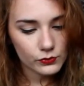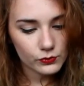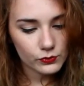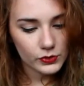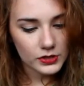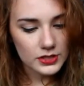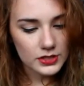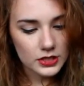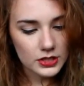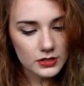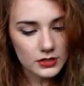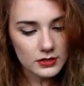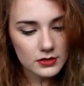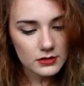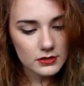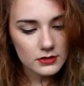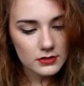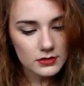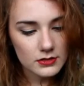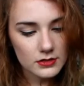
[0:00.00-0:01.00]
which
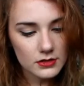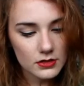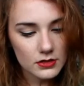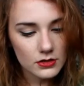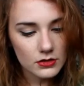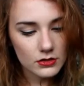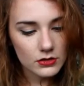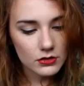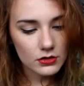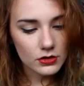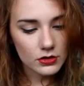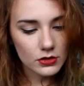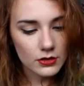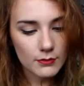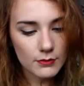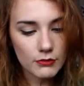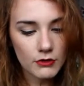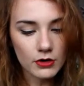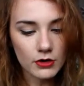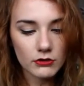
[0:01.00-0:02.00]
is the
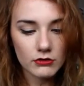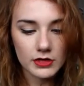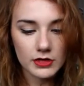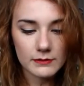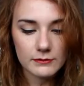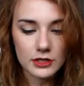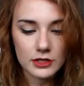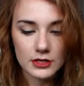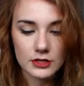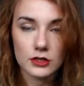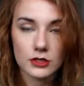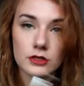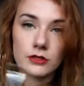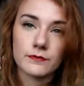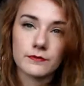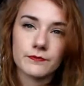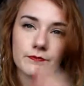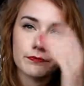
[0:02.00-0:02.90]
Pro Cream Shadow,